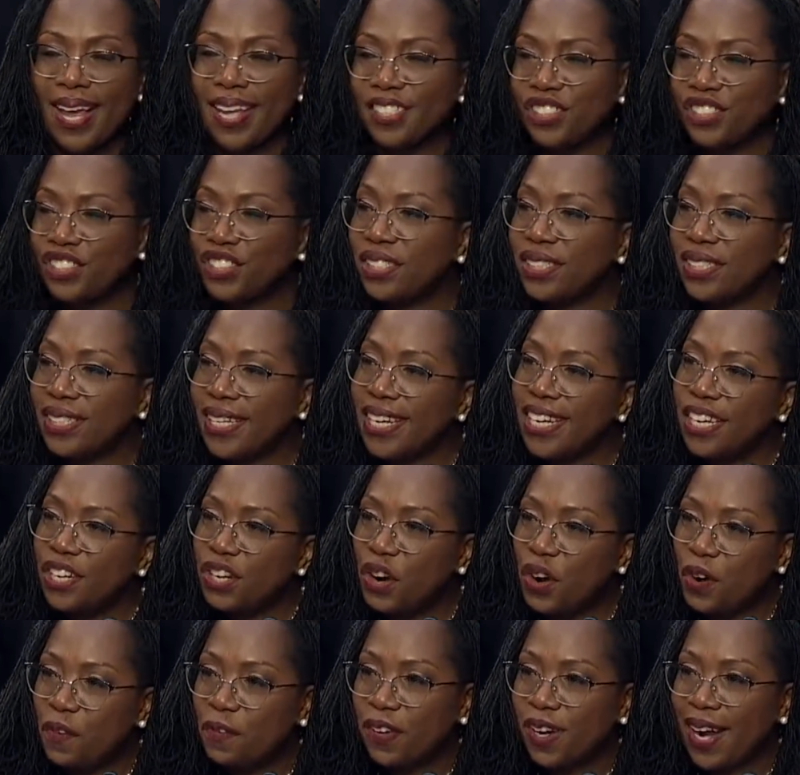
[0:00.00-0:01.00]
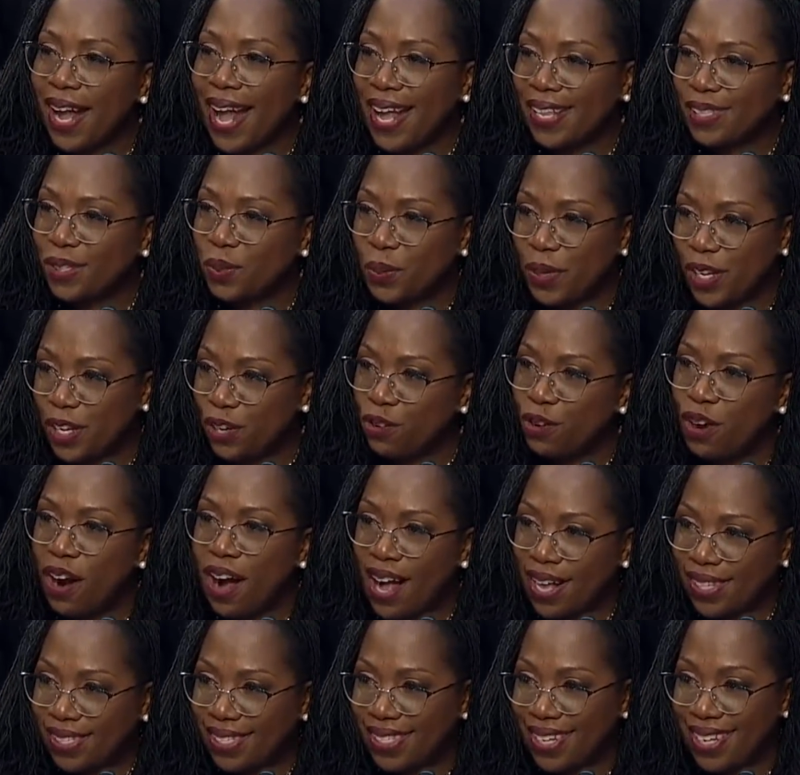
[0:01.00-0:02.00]
And she leaned over as we
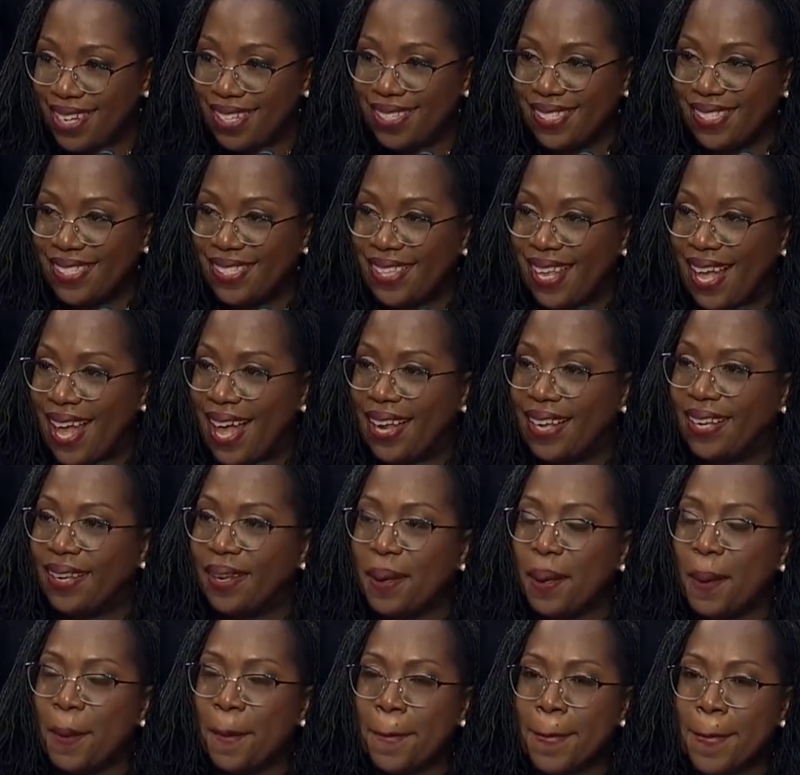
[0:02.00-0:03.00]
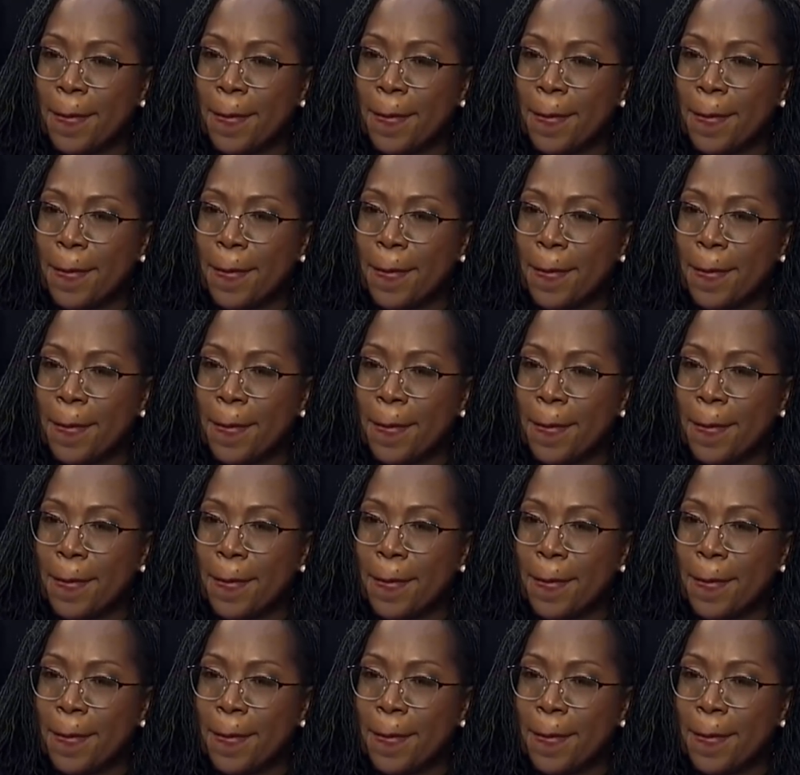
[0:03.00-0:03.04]
crossed and said,